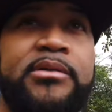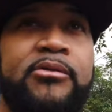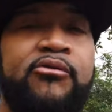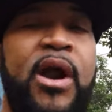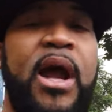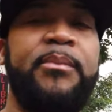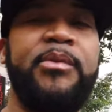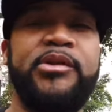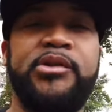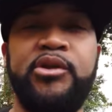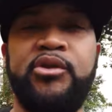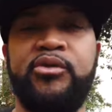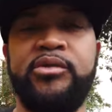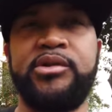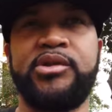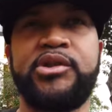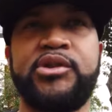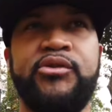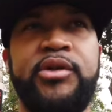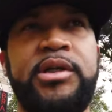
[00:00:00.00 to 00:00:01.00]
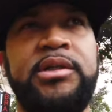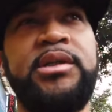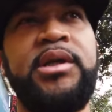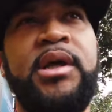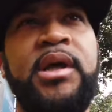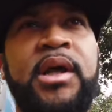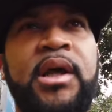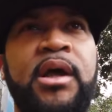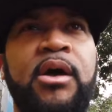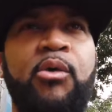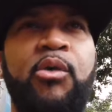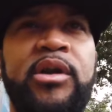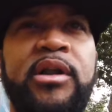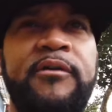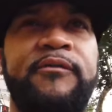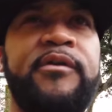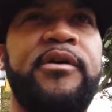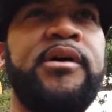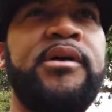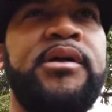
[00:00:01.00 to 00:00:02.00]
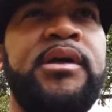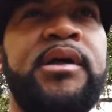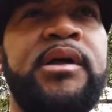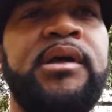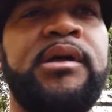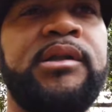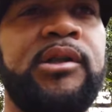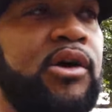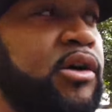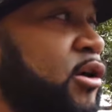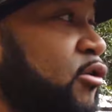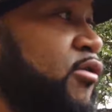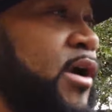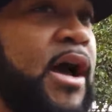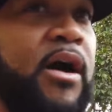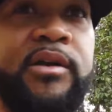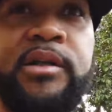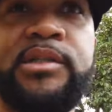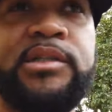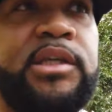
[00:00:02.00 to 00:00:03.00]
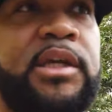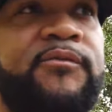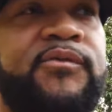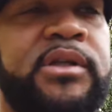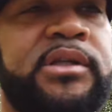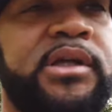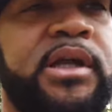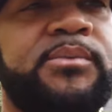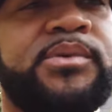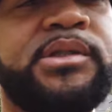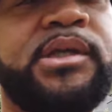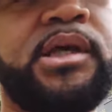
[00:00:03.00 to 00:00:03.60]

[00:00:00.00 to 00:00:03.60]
and rapping to you in the street or whatever. Look around and see if the, you know what I'm